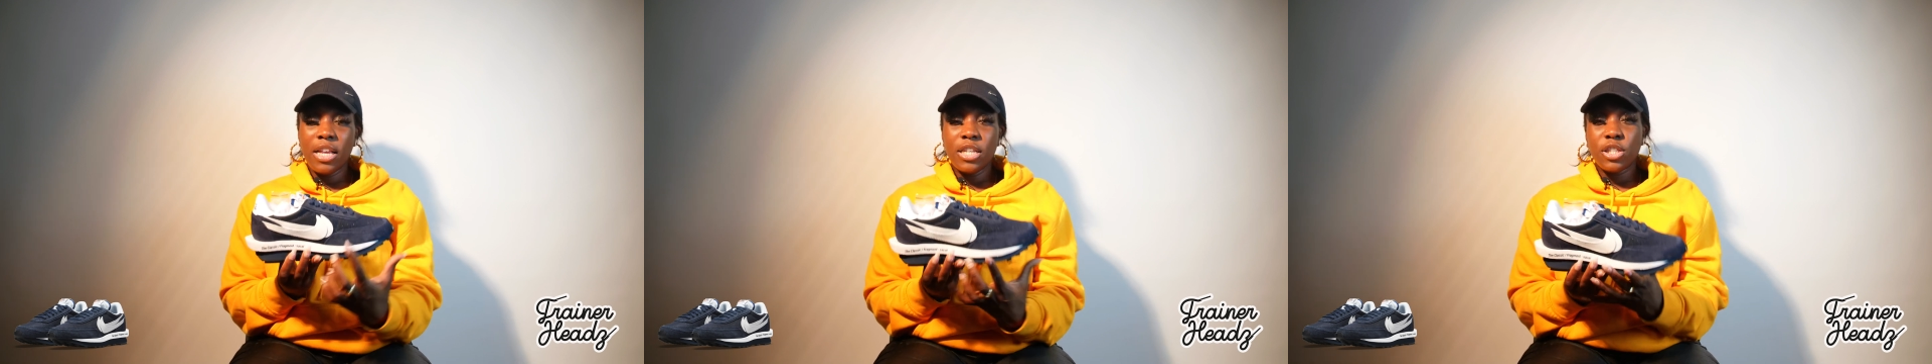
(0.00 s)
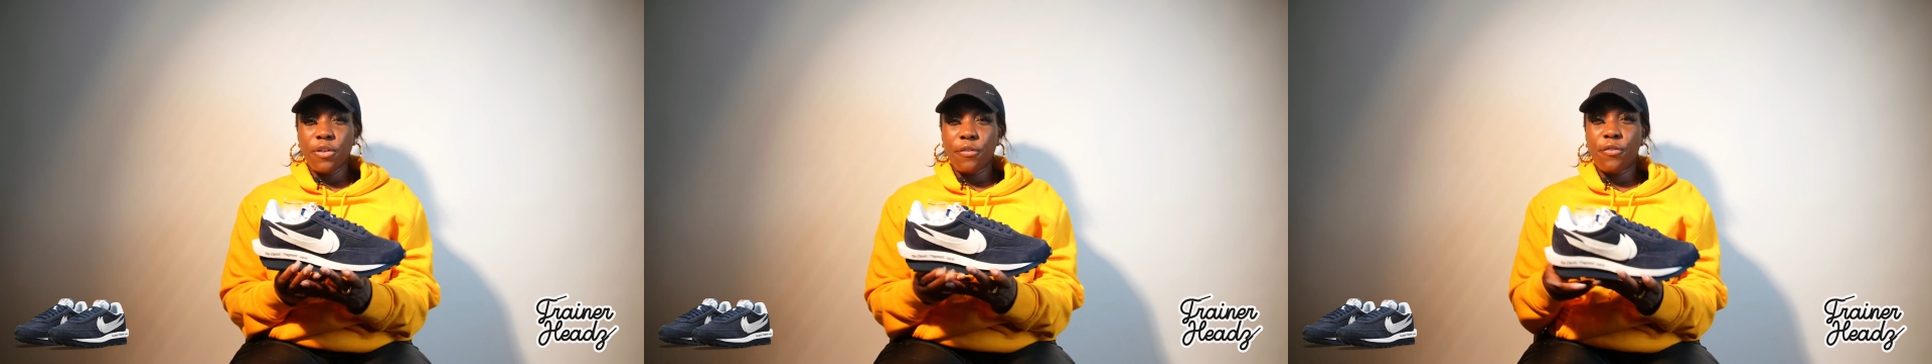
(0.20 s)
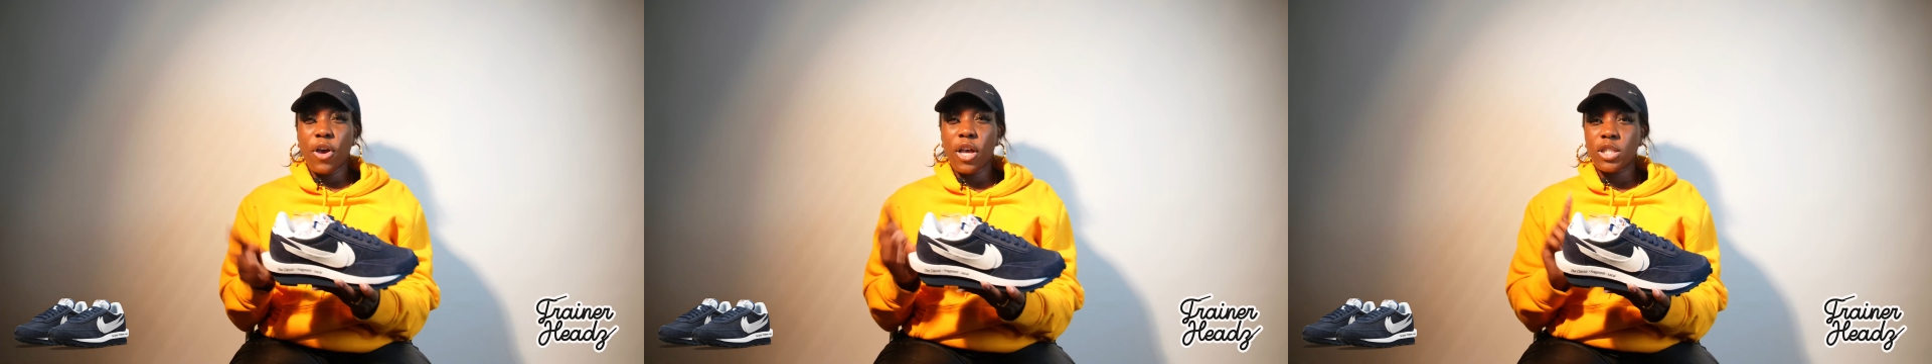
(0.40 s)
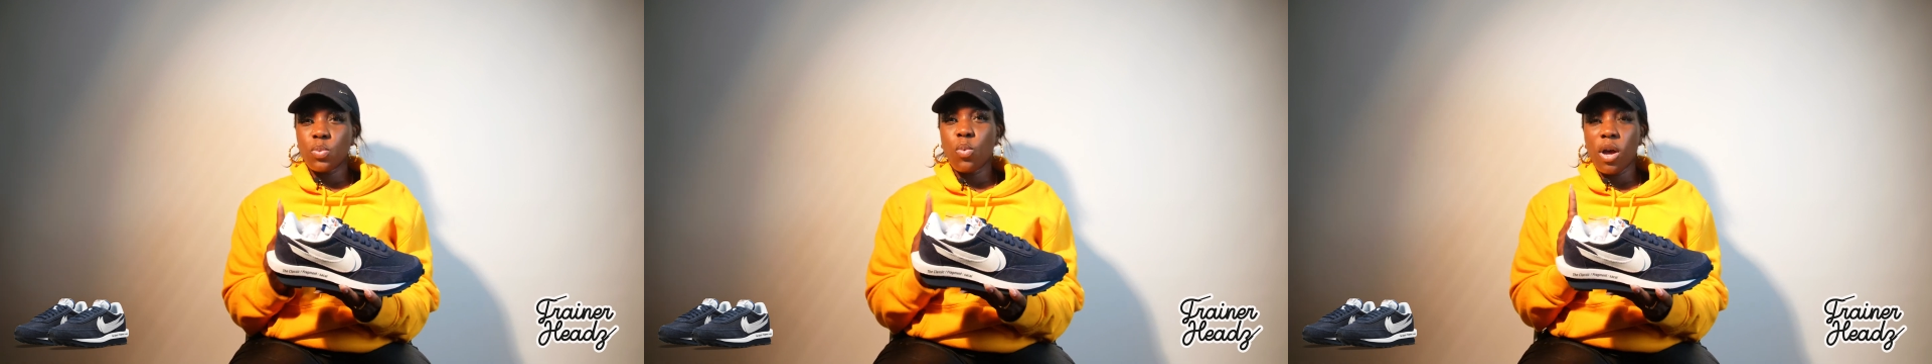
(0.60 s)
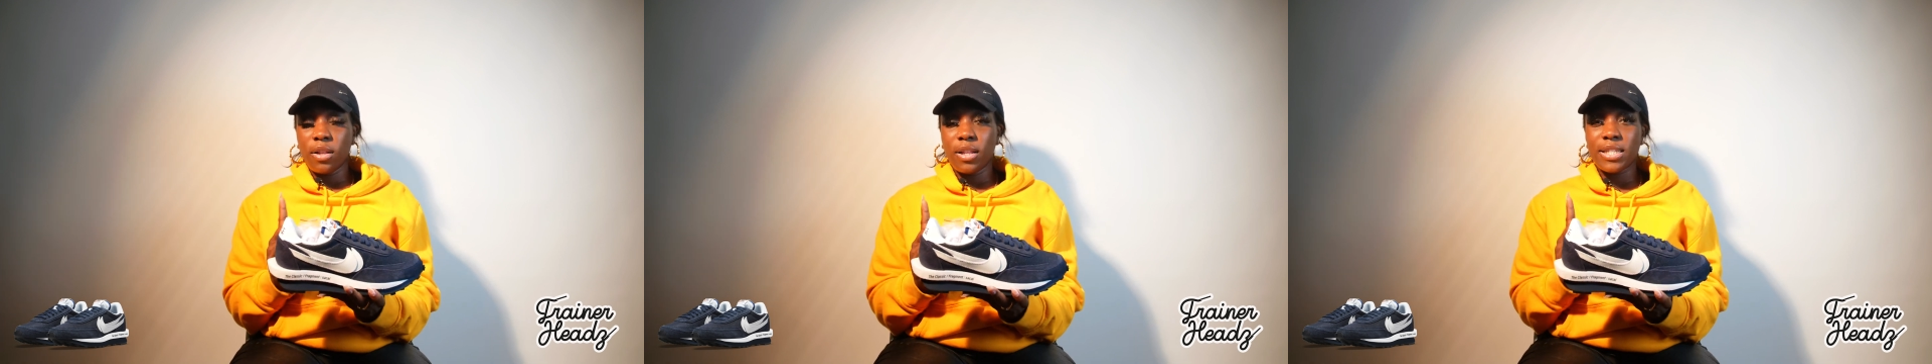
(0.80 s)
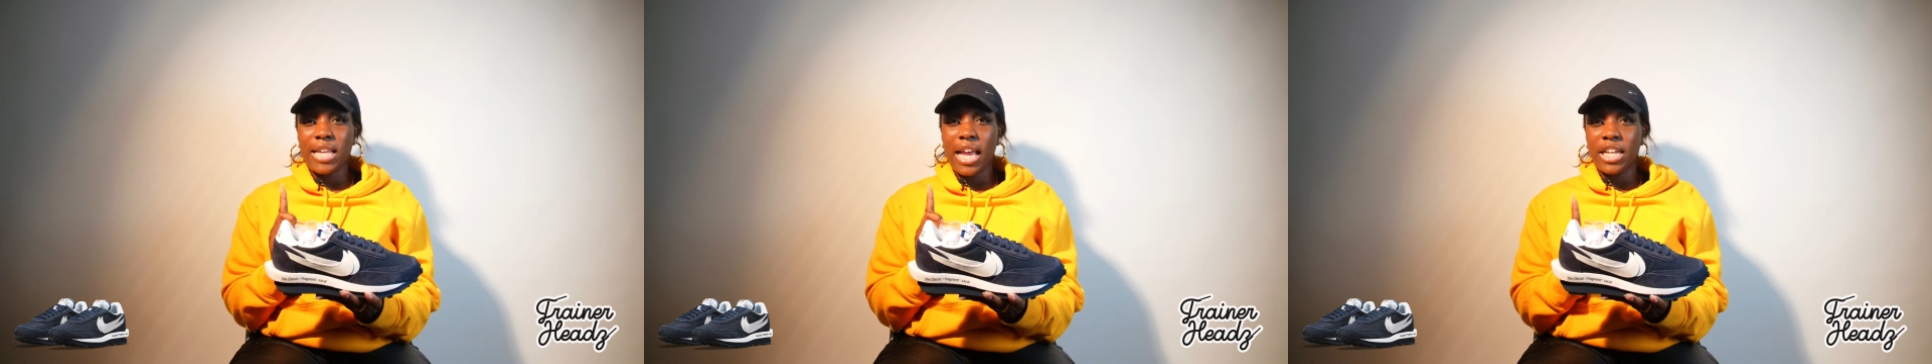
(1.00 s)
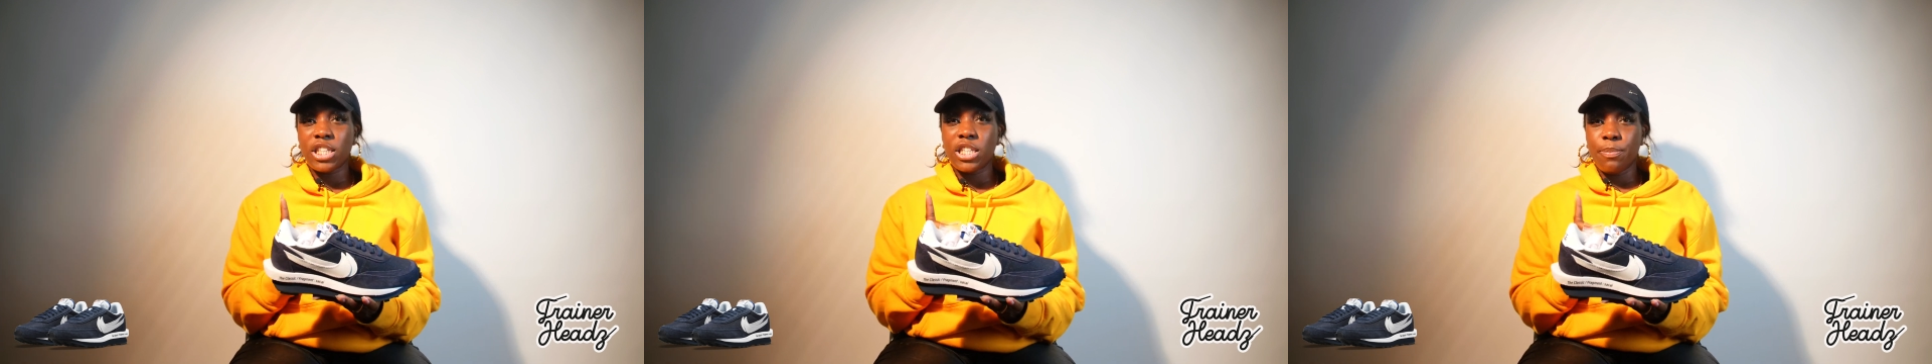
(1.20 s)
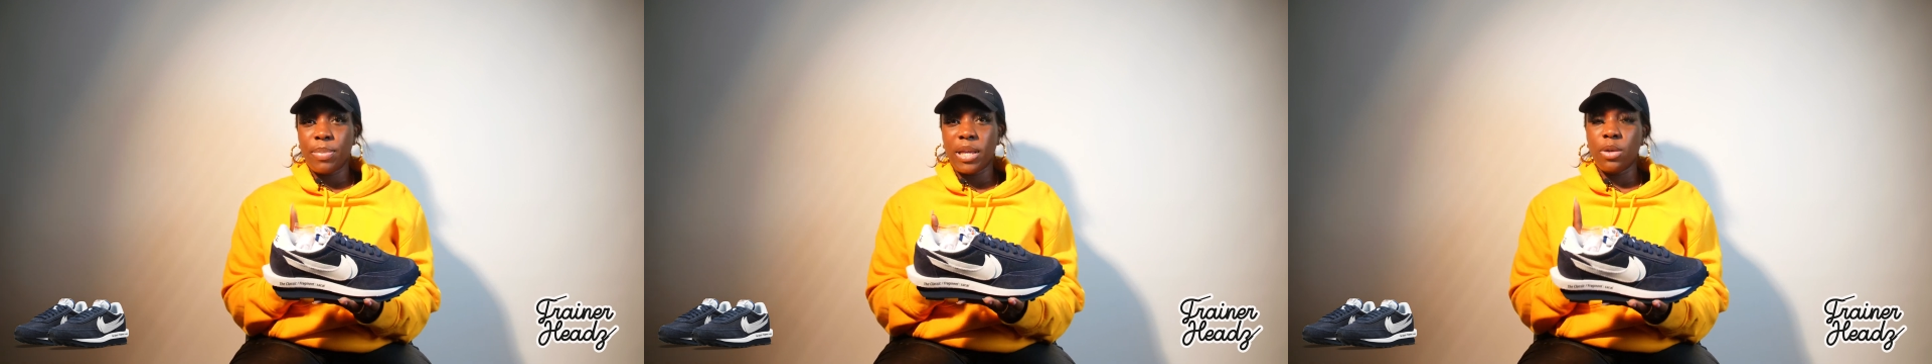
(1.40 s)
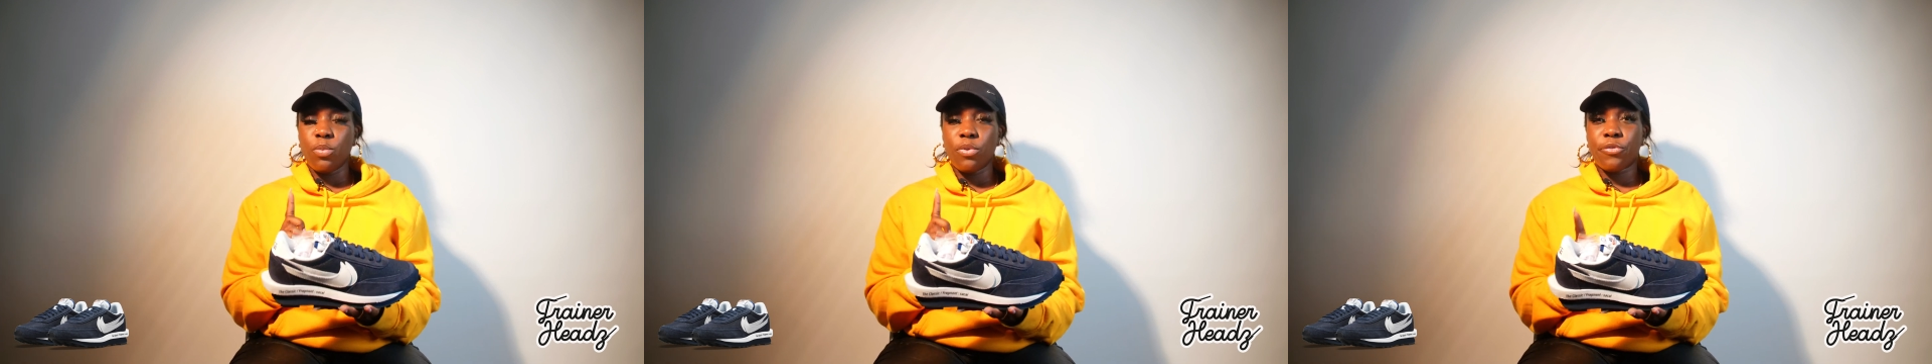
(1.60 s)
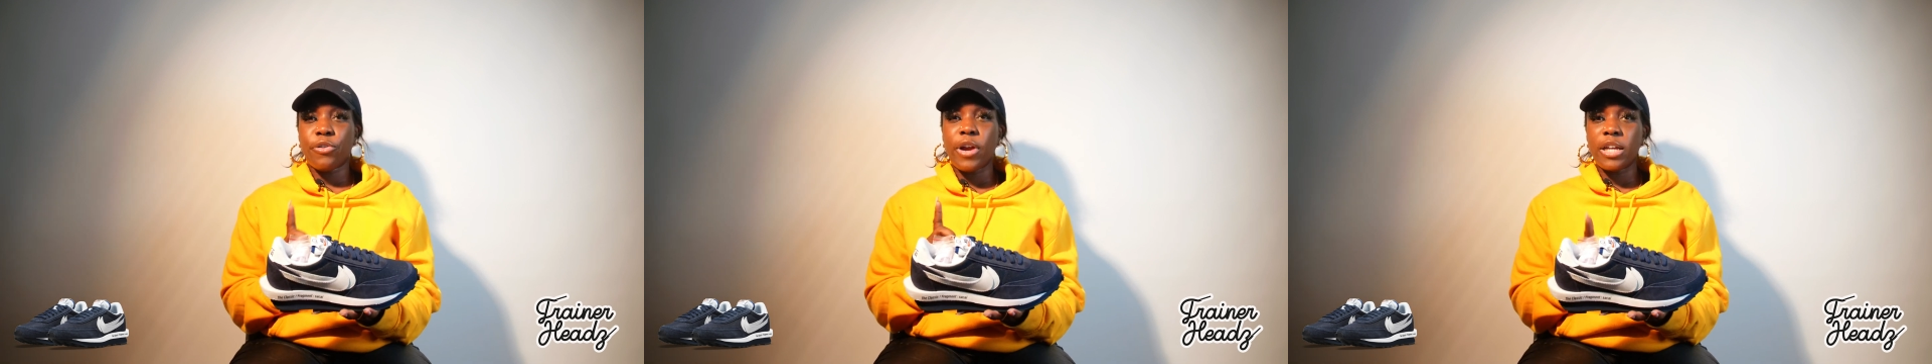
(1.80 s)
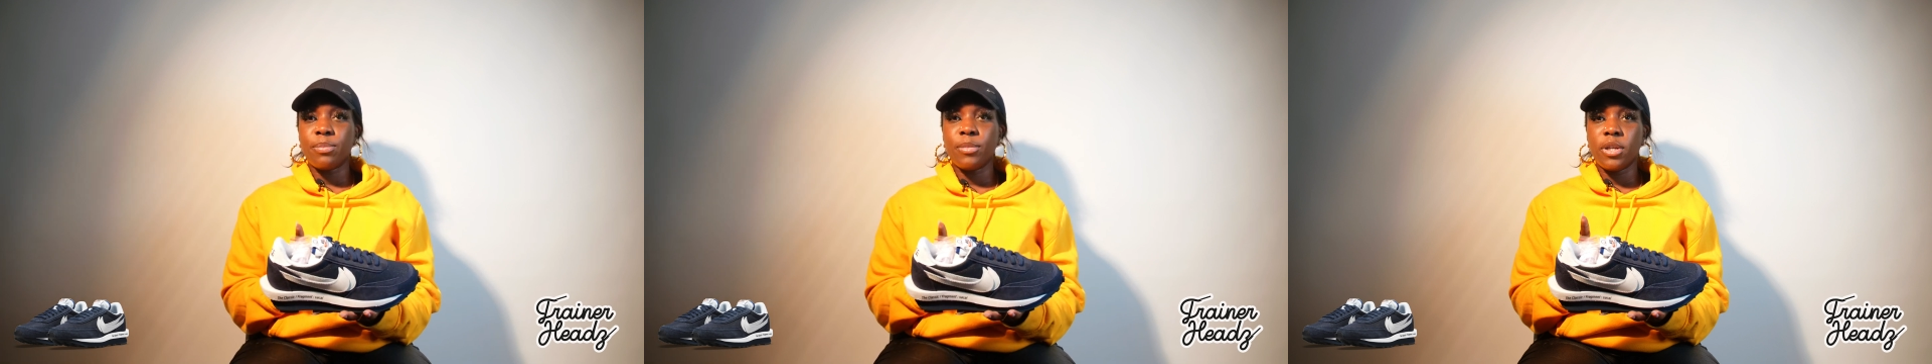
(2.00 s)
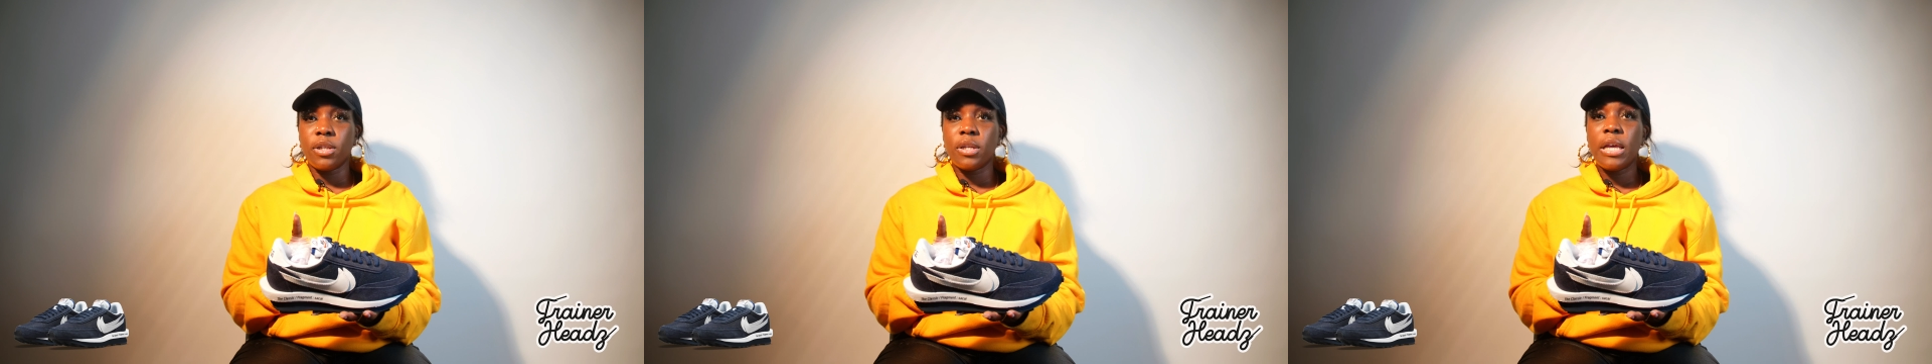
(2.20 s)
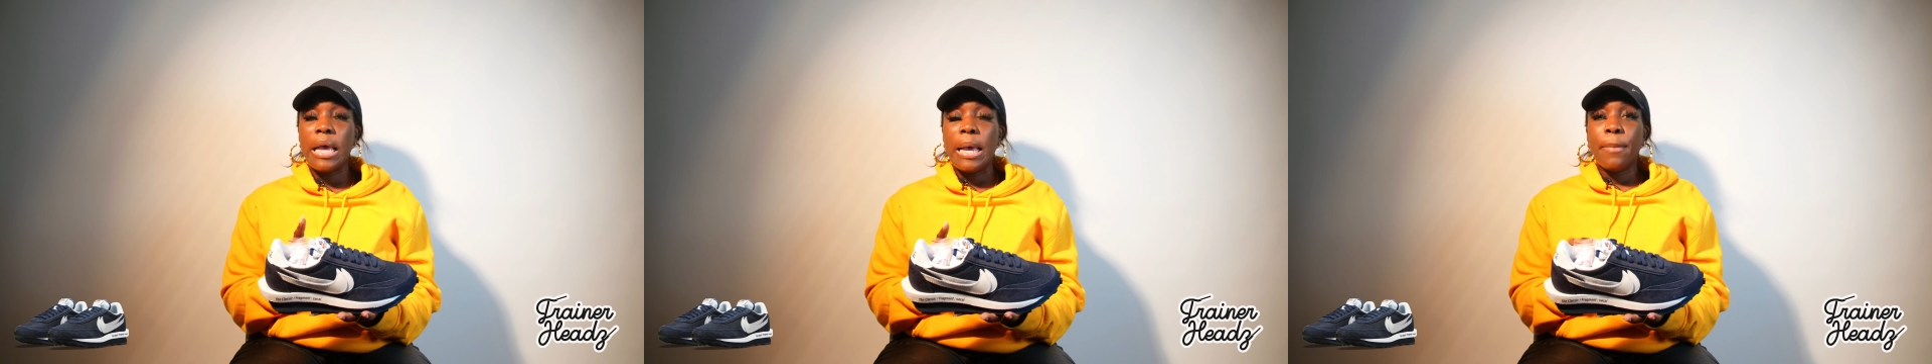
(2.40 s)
It's the first one that's actually been with Fragment,